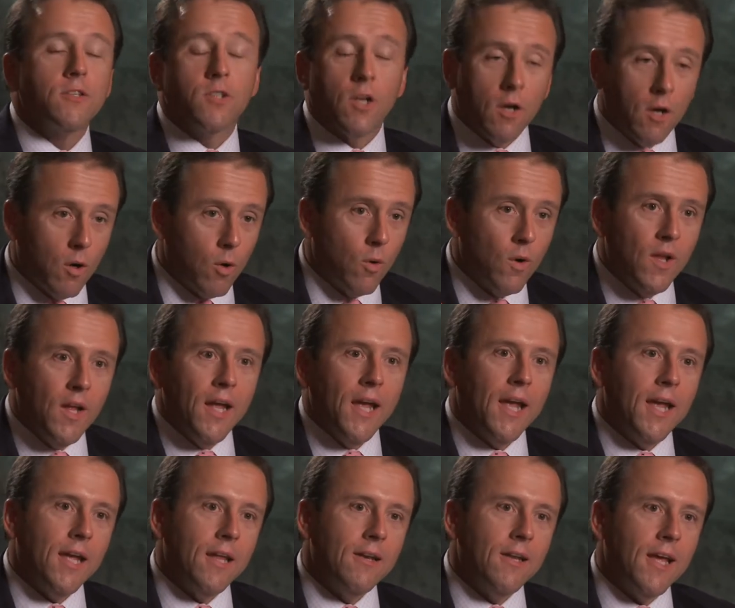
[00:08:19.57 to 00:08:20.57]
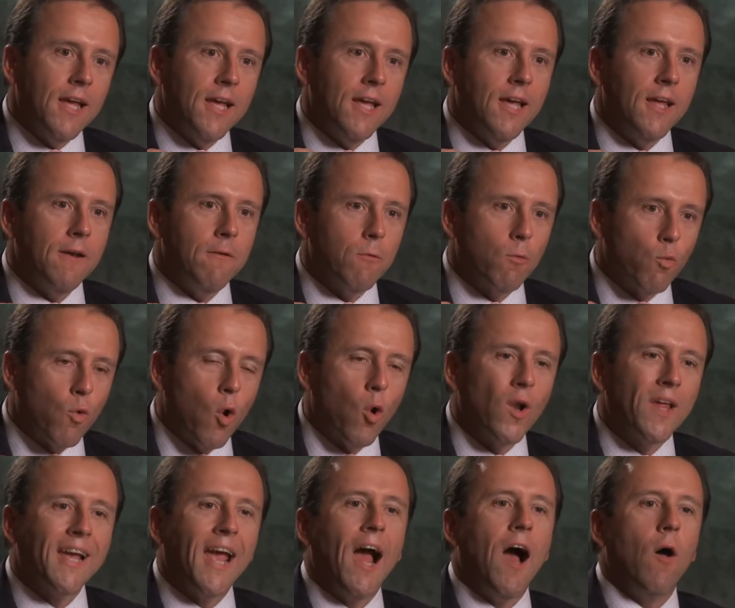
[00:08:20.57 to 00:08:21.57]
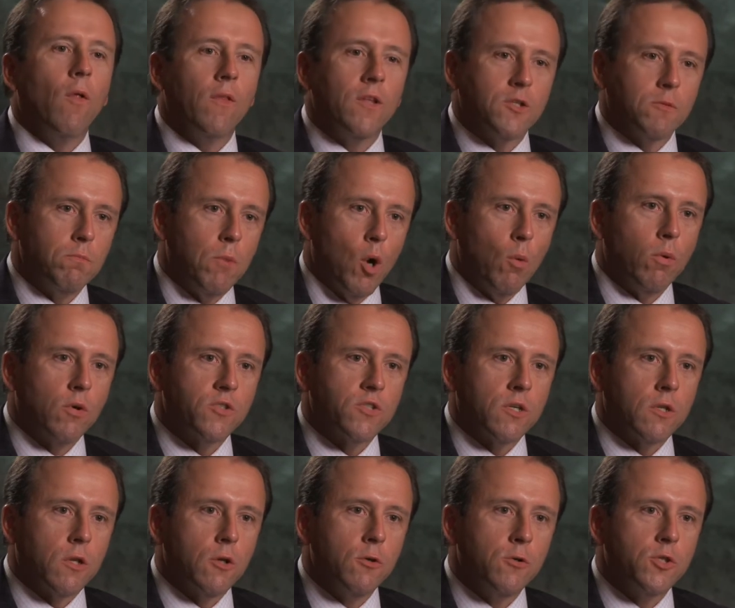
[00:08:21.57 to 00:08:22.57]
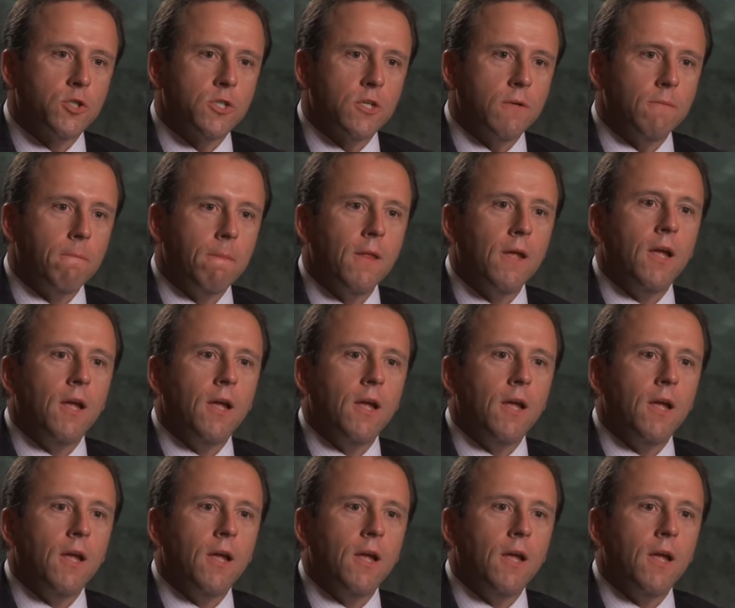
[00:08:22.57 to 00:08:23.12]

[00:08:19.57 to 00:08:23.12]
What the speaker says: So in rolling out this mobile solution,